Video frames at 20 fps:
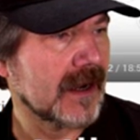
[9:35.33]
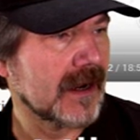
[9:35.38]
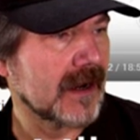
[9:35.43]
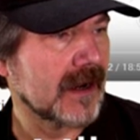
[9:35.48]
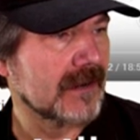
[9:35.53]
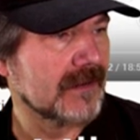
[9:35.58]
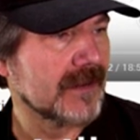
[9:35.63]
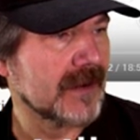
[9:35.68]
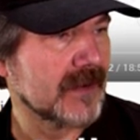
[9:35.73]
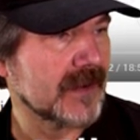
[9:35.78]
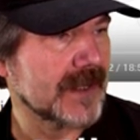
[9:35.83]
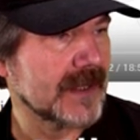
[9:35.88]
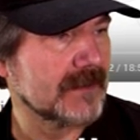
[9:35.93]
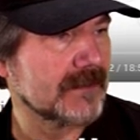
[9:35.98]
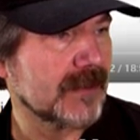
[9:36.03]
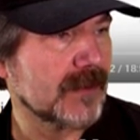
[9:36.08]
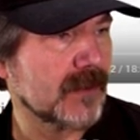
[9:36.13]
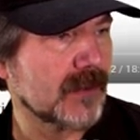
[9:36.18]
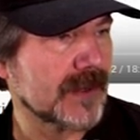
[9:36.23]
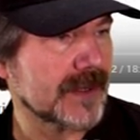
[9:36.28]
are very
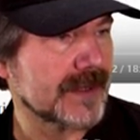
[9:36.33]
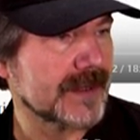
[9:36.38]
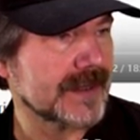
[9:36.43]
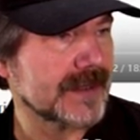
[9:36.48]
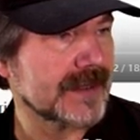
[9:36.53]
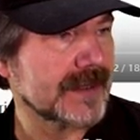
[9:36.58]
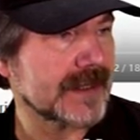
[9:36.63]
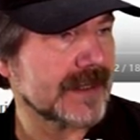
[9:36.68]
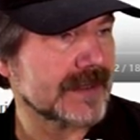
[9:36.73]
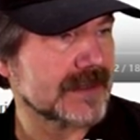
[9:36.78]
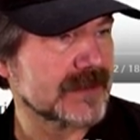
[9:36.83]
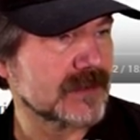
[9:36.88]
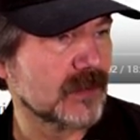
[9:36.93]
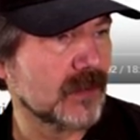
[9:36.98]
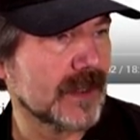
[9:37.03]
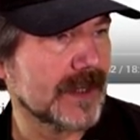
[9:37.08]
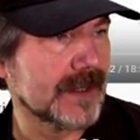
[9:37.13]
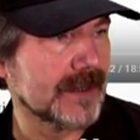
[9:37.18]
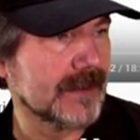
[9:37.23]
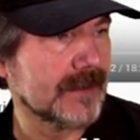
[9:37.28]
important as
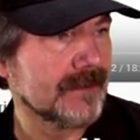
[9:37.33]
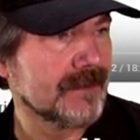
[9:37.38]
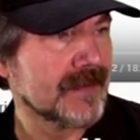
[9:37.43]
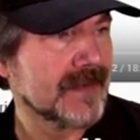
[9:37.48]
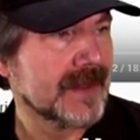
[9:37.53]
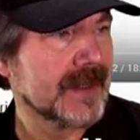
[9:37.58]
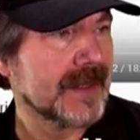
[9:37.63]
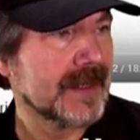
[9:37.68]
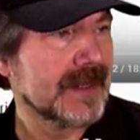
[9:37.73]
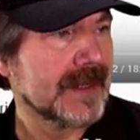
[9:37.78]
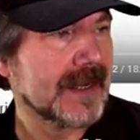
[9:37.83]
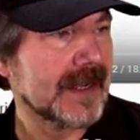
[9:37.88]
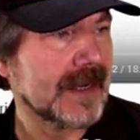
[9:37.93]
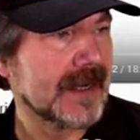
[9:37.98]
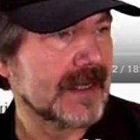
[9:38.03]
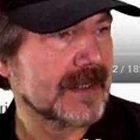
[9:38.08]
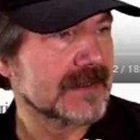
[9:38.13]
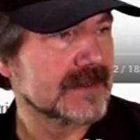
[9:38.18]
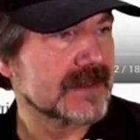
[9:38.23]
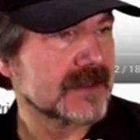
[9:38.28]
well. Uh,
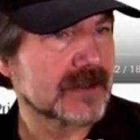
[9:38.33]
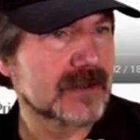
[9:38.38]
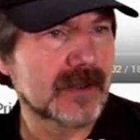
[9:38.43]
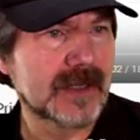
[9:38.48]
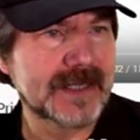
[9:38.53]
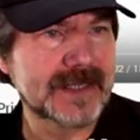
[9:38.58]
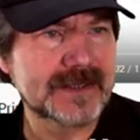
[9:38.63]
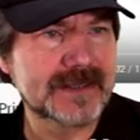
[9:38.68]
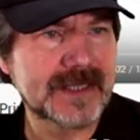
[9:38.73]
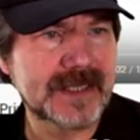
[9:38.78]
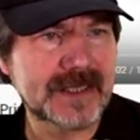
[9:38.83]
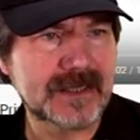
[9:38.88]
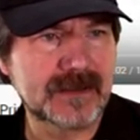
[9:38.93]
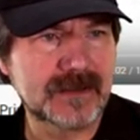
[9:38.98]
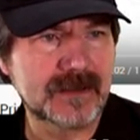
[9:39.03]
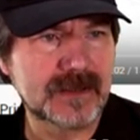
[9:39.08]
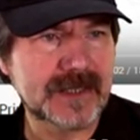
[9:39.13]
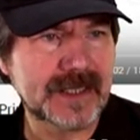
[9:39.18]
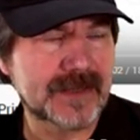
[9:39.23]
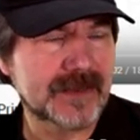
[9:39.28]
so go ahead and take a
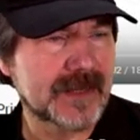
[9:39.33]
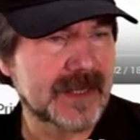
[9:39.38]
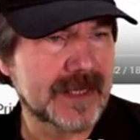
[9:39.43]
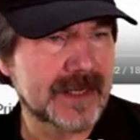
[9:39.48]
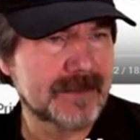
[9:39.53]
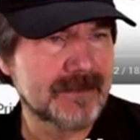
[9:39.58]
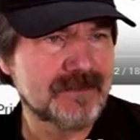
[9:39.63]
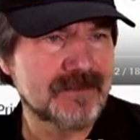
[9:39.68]
look at them.